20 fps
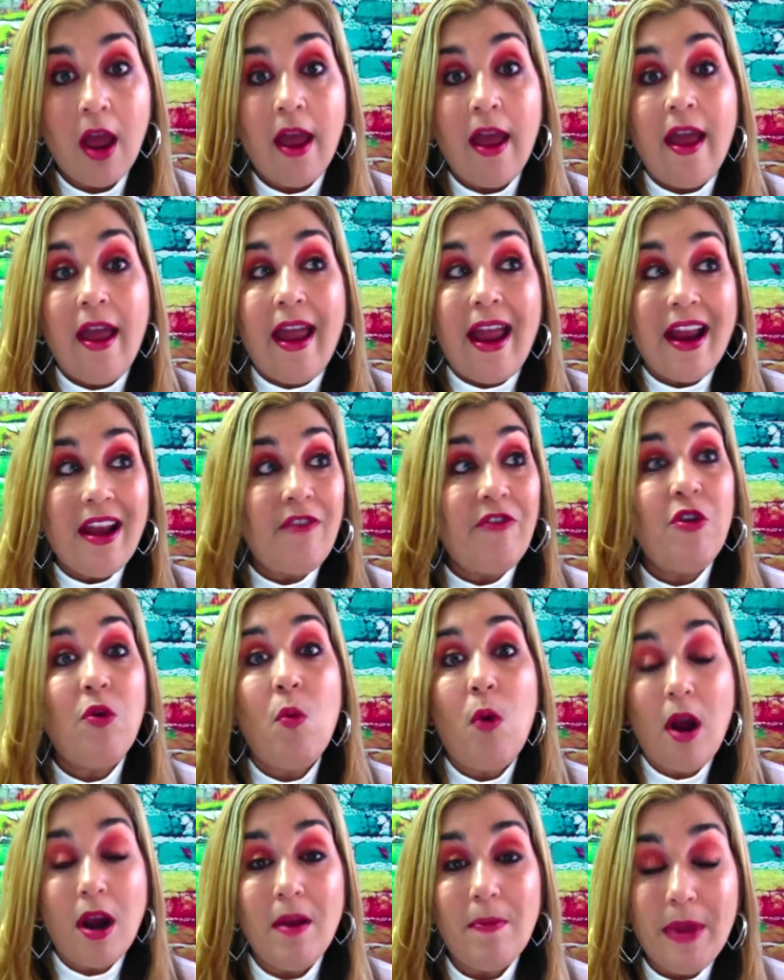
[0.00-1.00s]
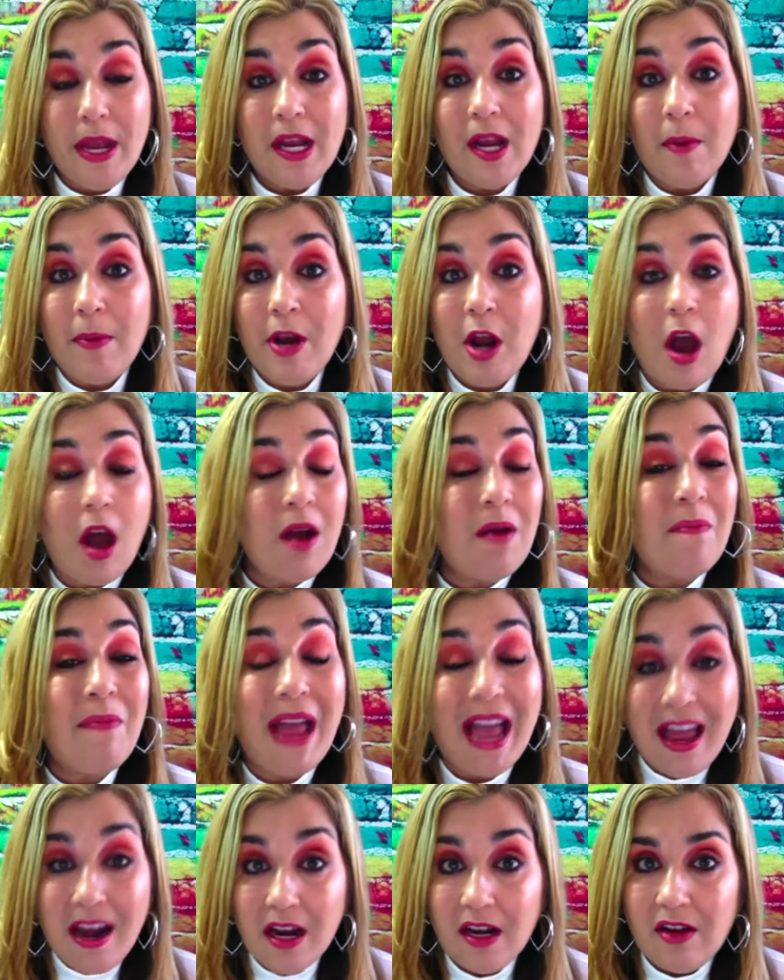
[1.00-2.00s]
and if you want to become an
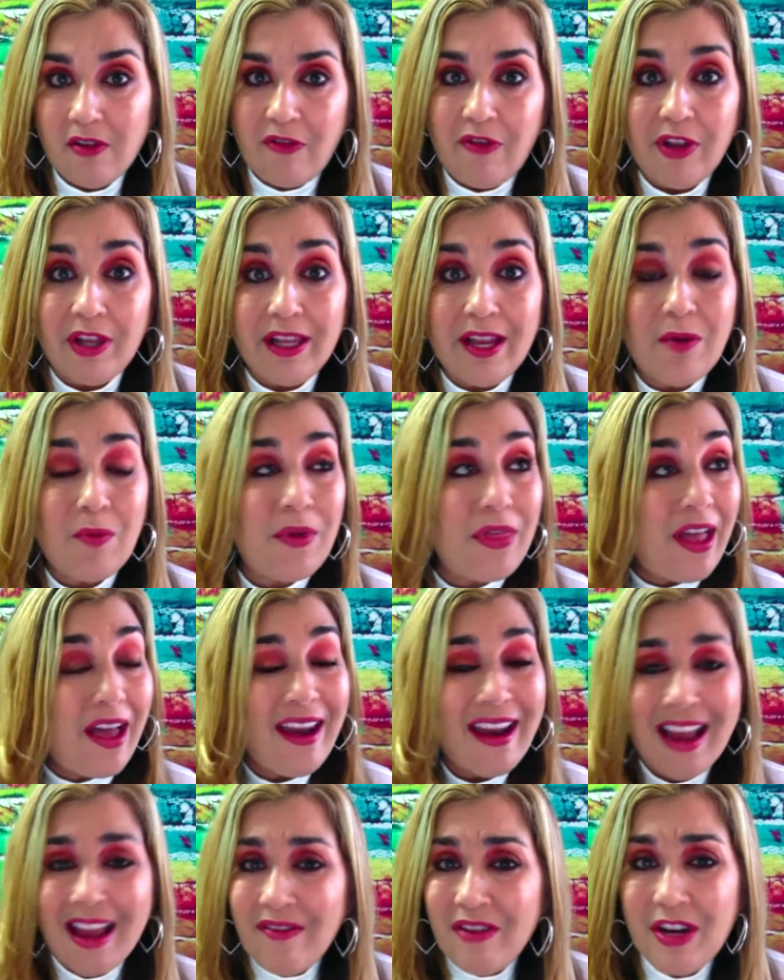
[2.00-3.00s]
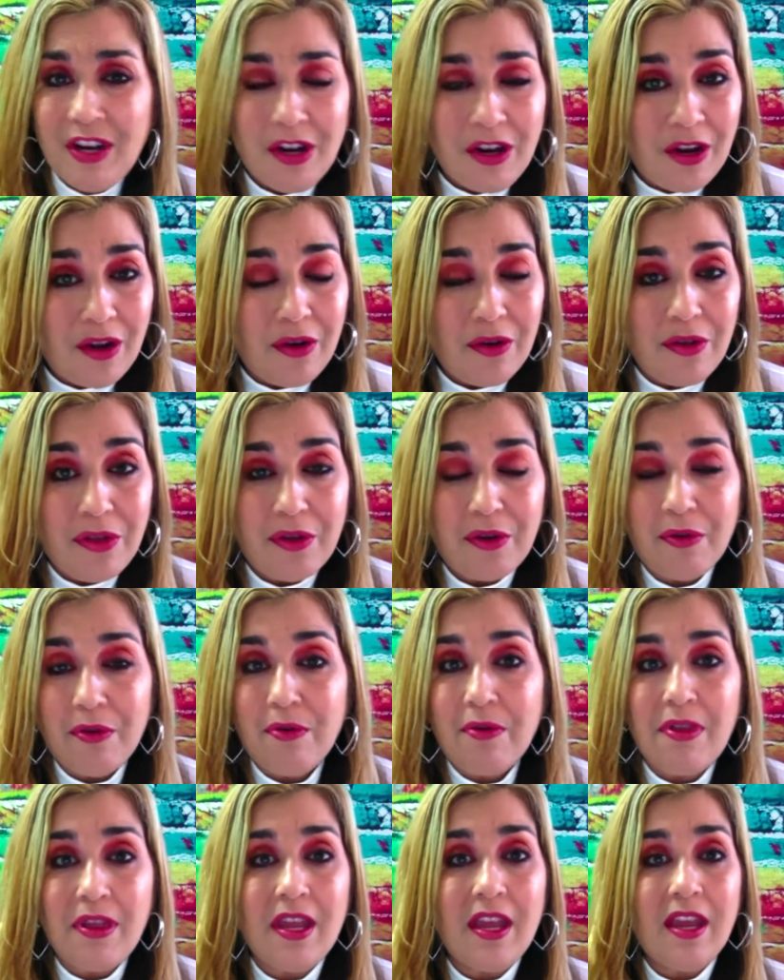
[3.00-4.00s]
automatic affiliate without having to go
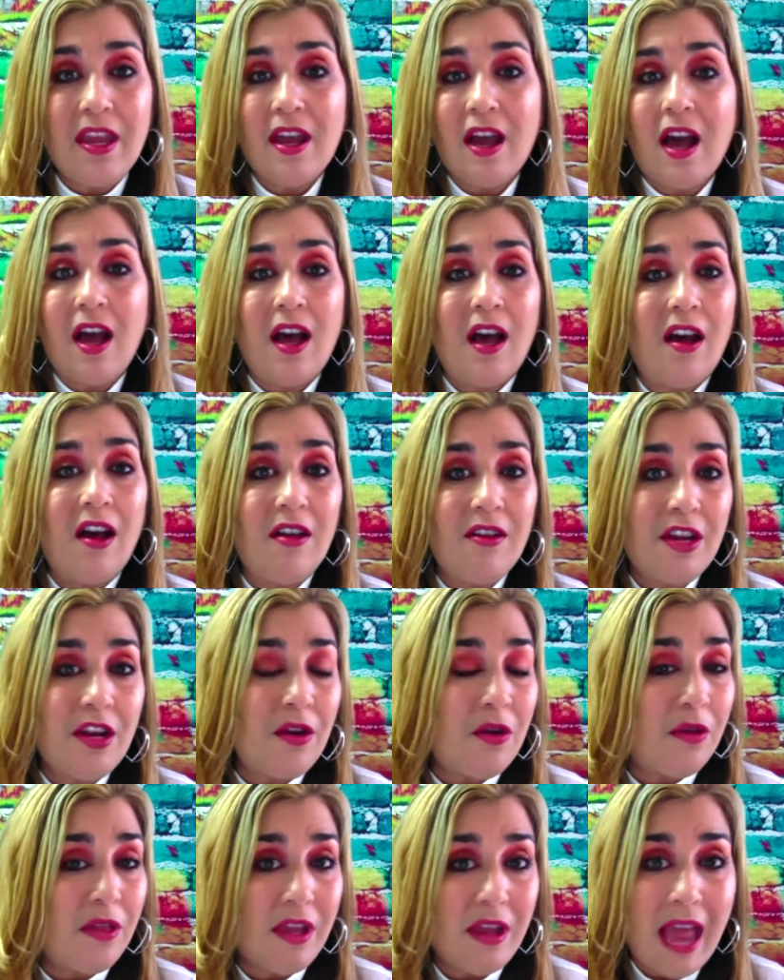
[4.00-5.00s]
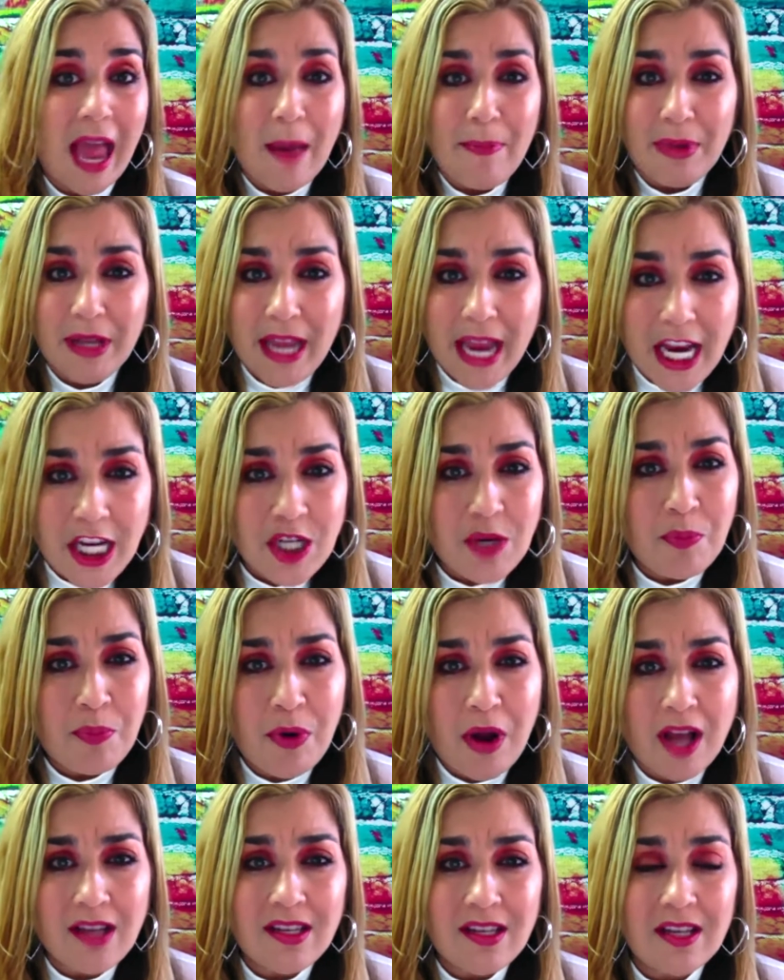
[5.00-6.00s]
through the the application
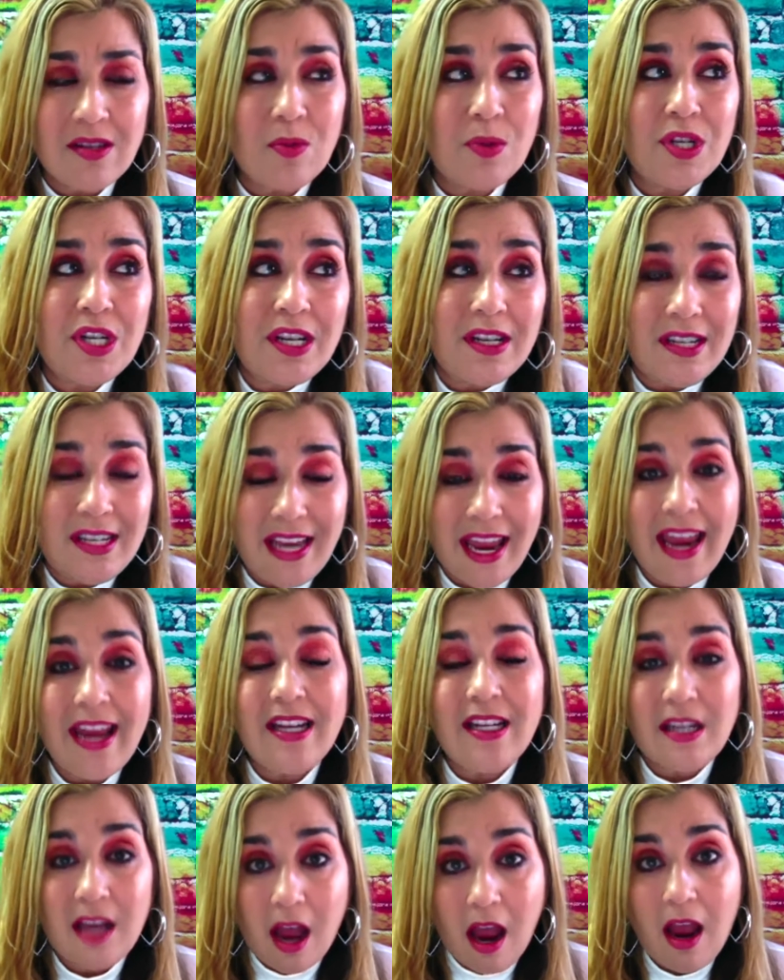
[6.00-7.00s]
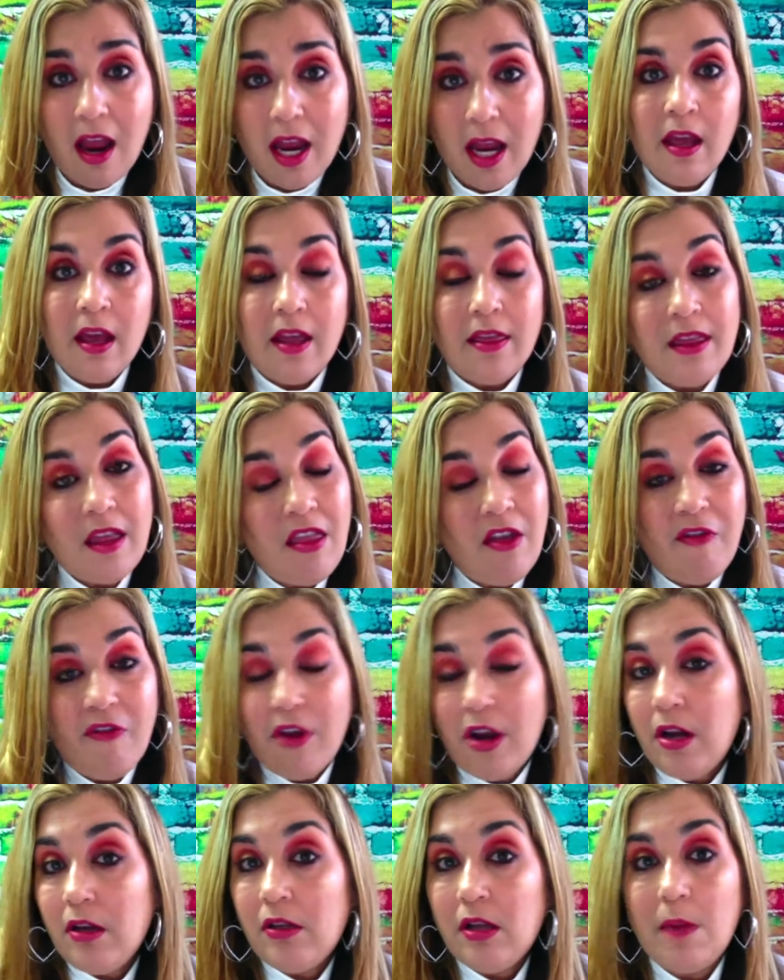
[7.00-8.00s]
process, which can take time, then the
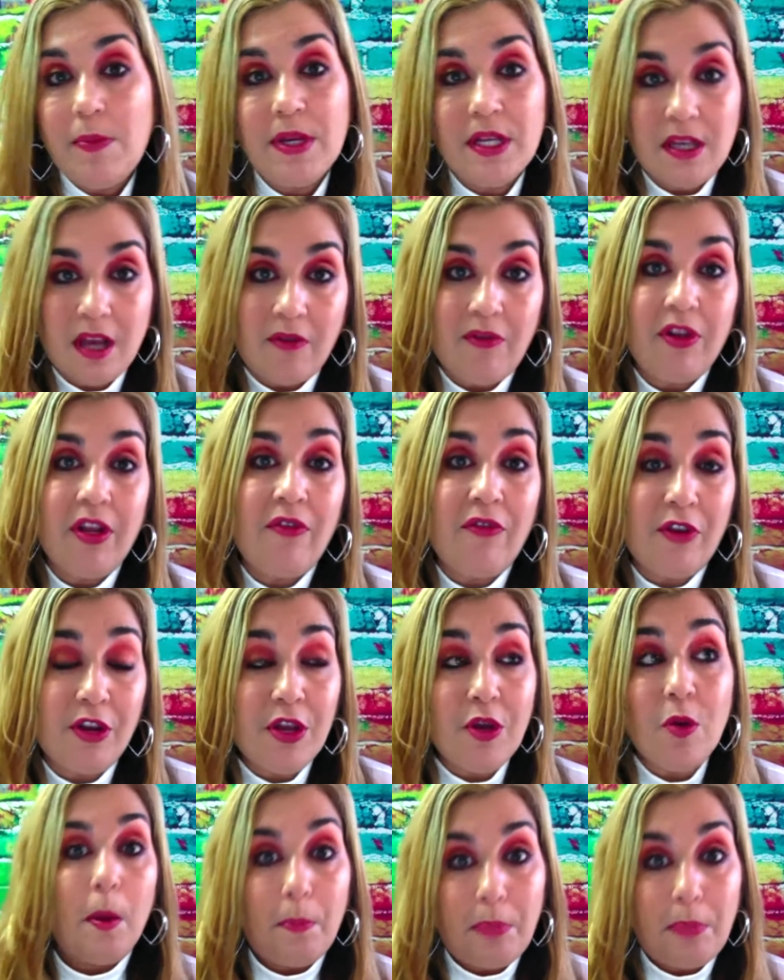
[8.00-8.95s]
Funnel Club is definitely for you.